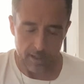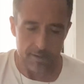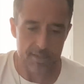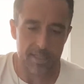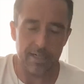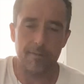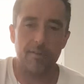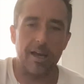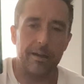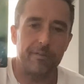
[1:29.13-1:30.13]
The seed of
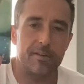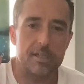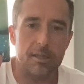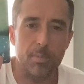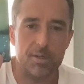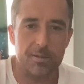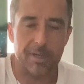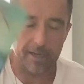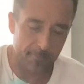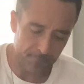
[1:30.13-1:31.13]
life is at the bottom
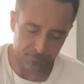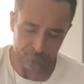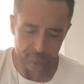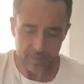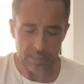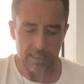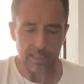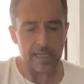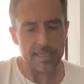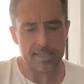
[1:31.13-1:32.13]
here.
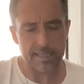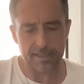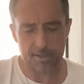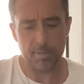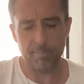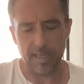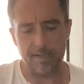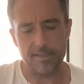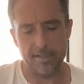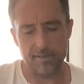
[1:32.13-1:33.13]
A seed has been
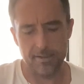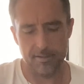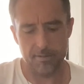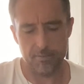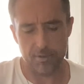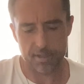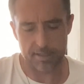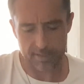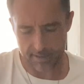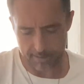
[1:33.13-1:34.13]
planted. What is
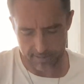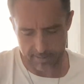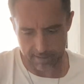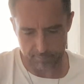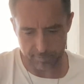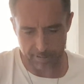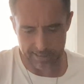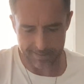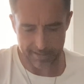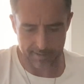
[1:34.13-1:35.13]
it that we're
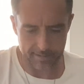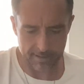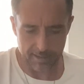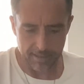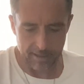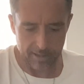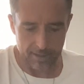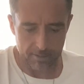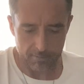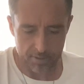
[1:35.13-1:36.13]
planting?
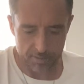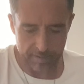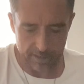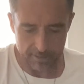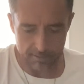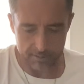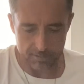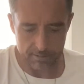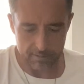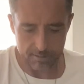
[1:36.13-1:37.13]
What do we
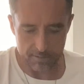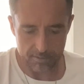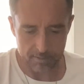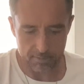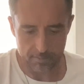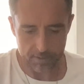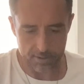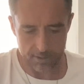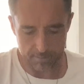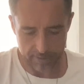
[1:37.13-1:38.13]
know? What
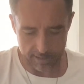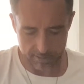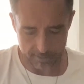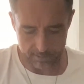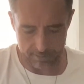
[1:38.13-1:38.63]
don't we know?